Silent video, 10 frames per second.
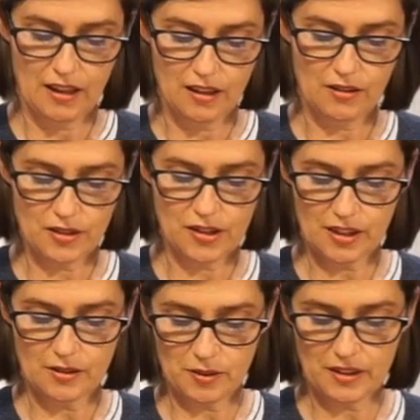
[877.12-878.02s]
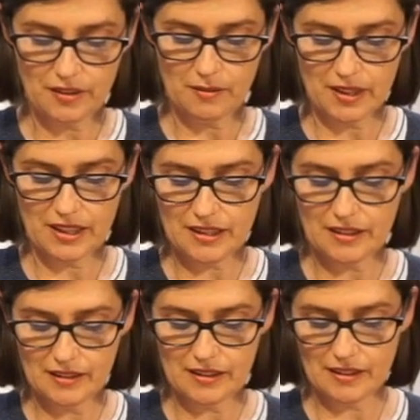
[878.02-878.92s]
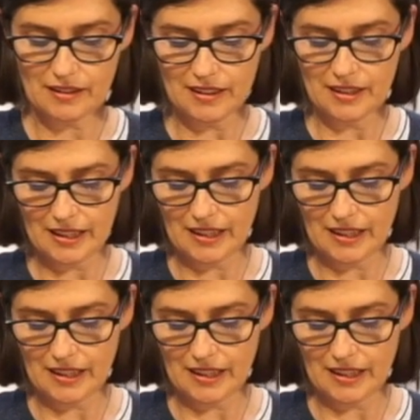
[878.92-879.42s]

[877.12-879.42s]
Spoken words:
I'll use a little bit of nutmeg tonight, I think.